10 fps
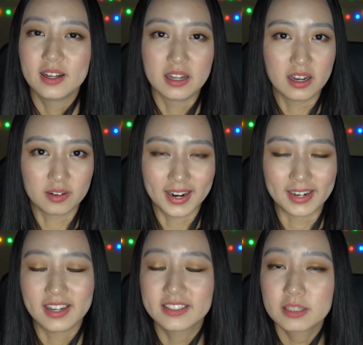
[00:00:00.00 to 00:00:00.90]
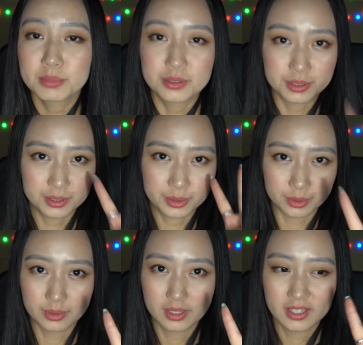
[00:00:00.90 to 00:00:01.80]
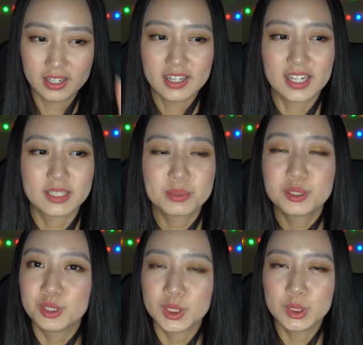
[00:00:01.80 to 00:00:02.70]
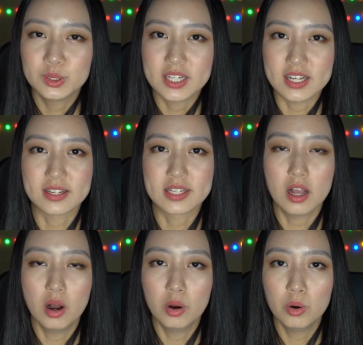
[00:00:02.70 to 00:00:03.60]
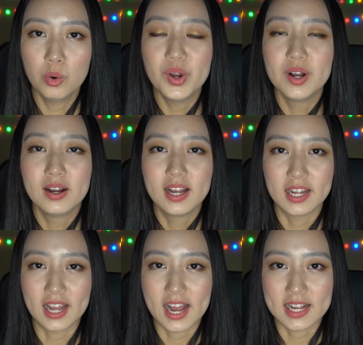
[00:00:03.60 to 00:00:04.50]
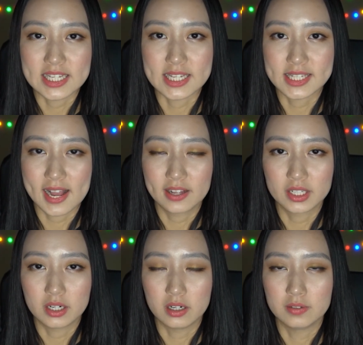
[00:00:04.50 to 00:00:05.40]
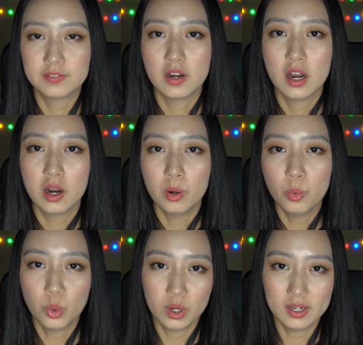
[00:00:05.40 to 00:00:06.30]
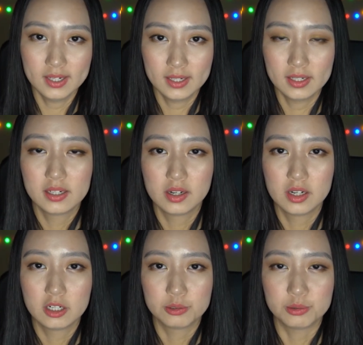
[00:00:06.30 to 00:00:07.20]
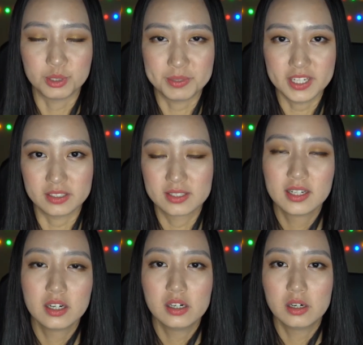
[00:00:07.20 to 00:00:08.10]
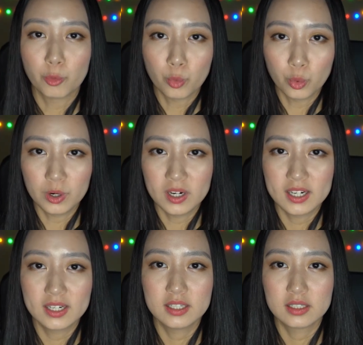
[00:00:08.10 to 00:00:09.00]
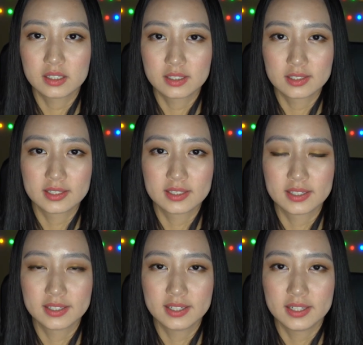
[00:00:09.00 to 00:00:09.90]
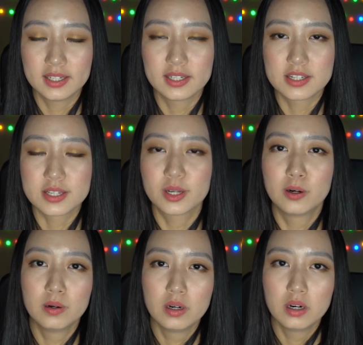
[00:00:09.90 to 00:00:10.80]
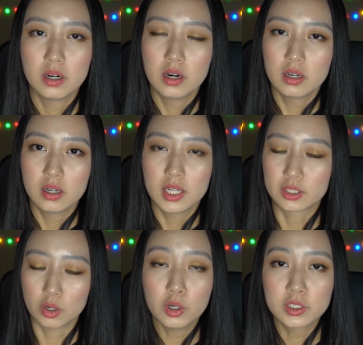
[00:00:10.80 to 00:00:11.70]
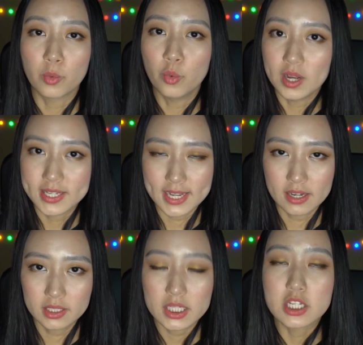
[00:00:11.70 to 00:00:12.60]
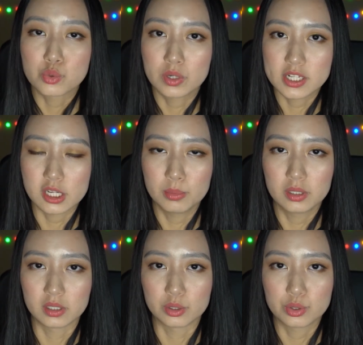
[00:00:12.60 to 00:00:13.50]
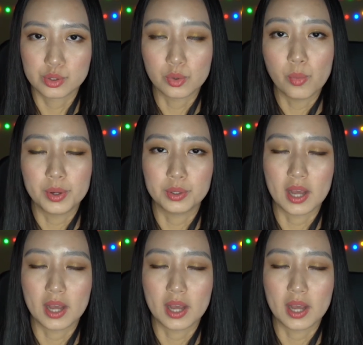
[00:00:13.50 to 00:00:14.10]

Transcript: Alright, letter number 2. Letter number 2 is O. It has a sound of W. Repeat, W. So letter O, the W sound, is really similar to when you